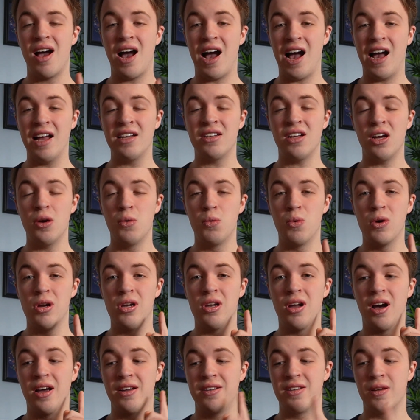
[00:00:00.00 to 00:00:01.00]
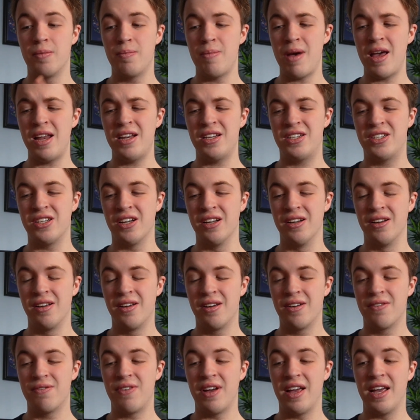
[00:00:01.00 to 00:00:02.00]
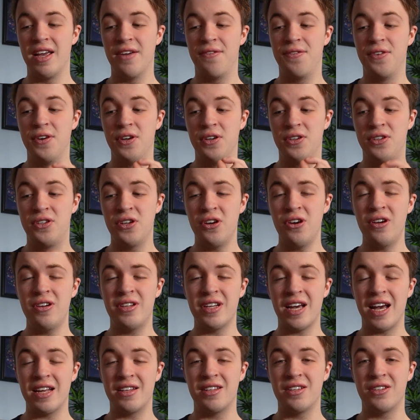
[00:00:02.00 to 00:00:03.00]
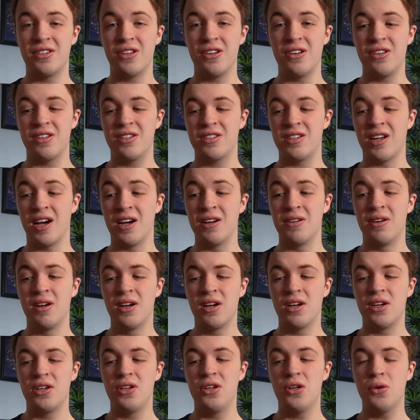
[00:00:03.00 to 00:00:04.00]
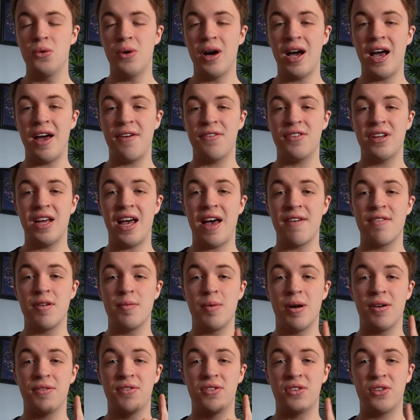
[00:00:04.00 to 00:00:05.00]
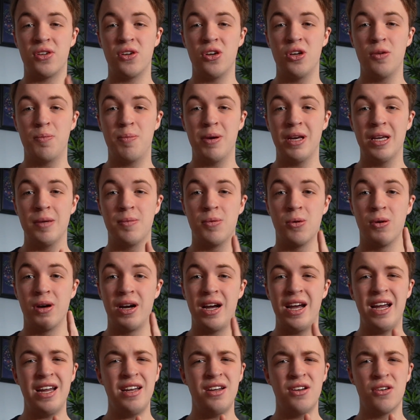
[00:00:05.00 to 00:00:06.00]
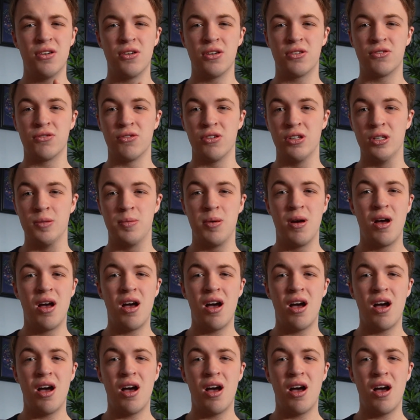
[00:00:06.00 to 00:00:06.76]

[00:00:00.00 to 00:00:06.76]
and I would like to mention that if you do dare to do so, you will have to have above 2 people in your group,